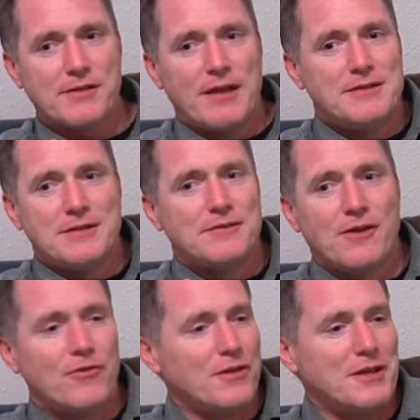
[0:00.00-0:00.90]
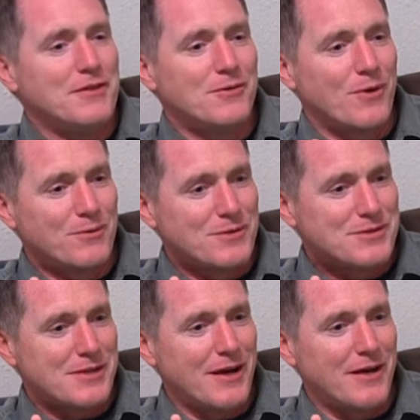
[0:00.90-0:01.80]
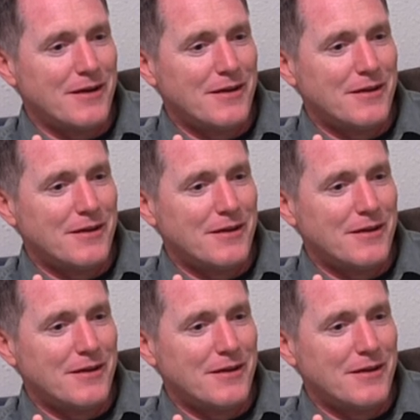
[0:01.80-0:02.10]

and they didn't know that either one was there.